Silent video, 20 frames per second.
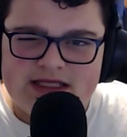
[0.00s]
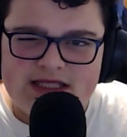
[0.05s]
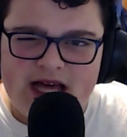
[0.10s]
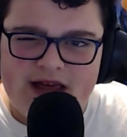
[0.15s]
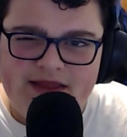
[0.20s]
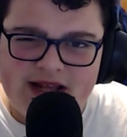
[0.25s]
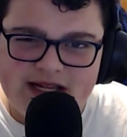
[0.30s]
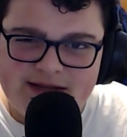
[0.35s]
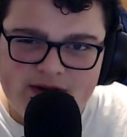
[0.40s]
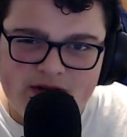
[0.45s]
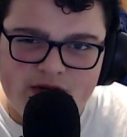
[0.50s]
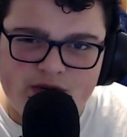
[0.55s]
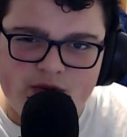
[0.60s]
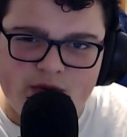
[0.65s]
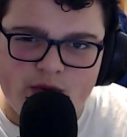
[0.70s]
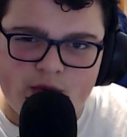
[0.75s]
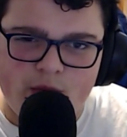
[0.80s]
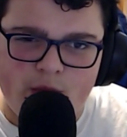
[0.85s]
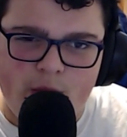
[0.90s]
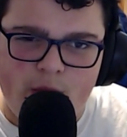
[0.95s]
I think it's been
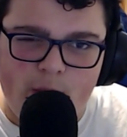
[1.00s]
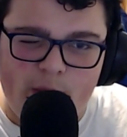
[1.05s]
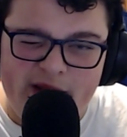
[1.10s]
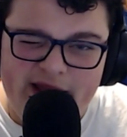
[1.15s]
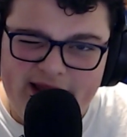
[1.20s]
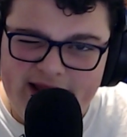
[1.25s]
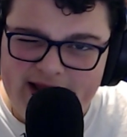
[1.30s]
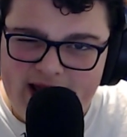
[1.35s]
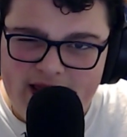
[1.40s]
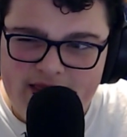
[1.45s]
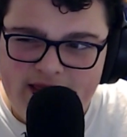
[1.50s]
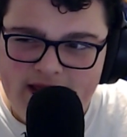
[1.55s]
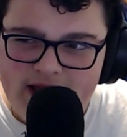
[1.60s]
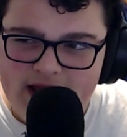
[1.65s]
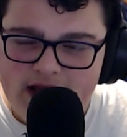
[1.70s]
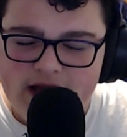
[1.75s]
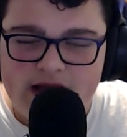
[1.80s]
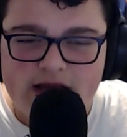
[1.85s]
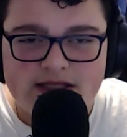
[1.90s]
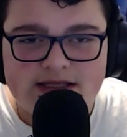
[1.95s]
a week. I think
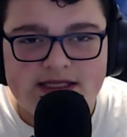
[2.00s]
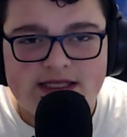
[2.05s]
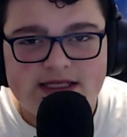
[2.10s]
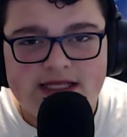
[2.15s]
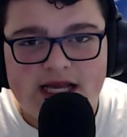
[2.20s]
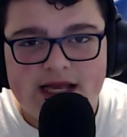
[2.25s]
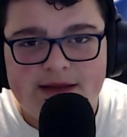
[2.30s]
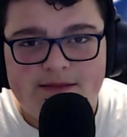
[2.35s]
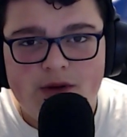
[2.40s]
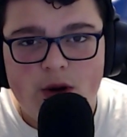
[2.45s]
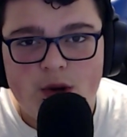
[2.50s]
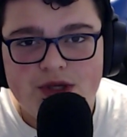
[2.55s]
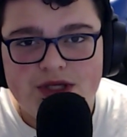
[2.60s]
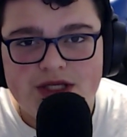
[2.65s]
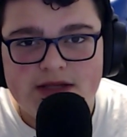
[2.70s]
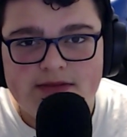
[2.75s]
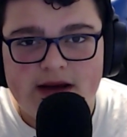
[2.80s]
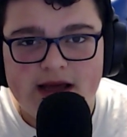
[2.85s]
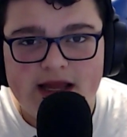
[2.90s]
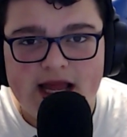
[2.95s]
since I
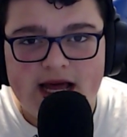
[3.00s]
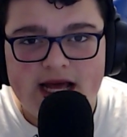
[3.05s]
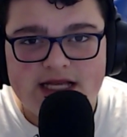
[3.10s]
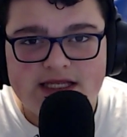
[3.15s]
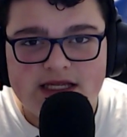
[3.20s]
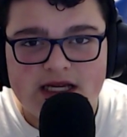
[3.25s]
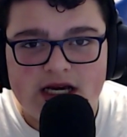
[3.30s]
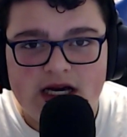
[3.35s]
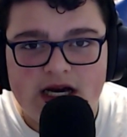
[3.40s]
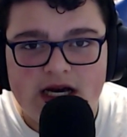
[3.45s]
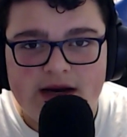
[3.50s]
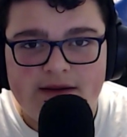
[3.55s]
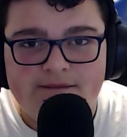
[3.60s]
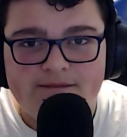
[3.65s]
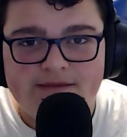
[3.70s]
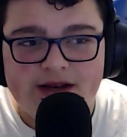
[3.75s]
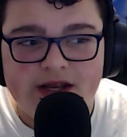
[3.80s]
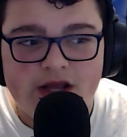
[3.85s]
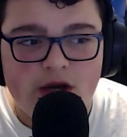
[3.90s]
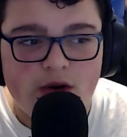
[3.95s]
posted my last
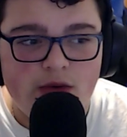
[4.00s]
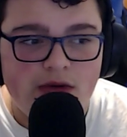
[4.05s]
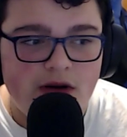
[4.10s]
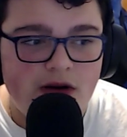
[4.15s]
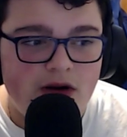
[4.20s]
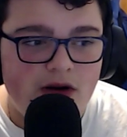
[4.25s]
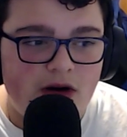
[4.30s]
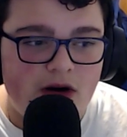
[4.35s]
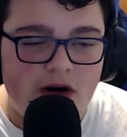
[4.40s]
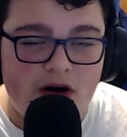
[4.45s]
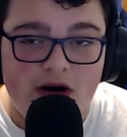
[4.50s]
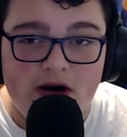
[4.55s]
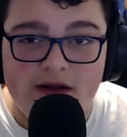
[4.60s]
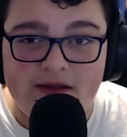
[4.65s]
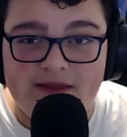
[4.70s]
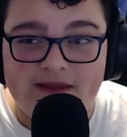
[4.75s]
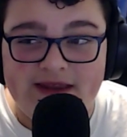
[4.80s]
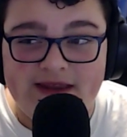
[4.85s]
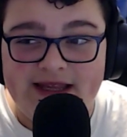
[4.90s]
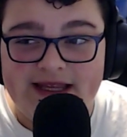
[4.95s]
um video
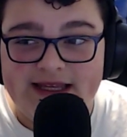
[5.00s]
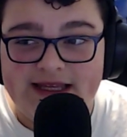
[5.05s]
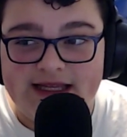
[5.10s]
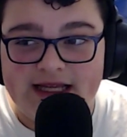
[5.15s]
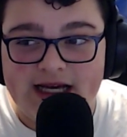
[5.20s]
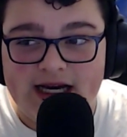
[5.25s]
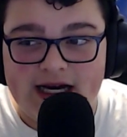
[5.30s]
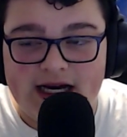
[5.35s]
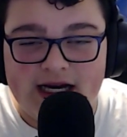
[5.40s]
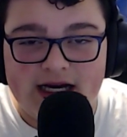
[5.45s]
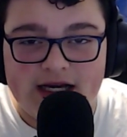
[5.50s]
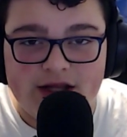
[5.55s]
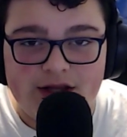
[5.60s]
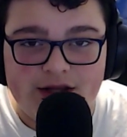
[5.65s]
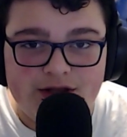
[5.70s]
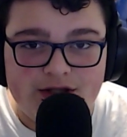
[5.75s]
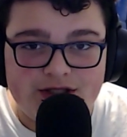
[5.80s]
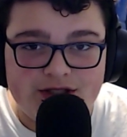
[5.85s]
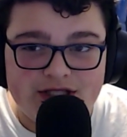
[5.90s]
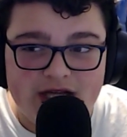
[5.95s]
on the uh
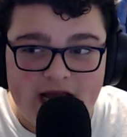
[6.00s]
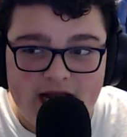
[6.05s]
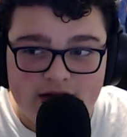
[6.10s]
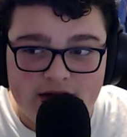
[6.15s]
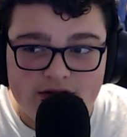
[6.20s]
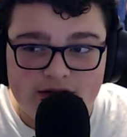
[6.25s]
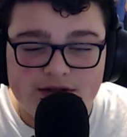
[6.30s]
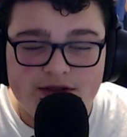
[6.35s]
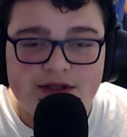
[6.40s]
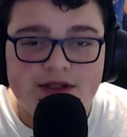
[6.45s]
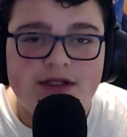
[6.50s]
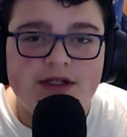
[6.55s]
channel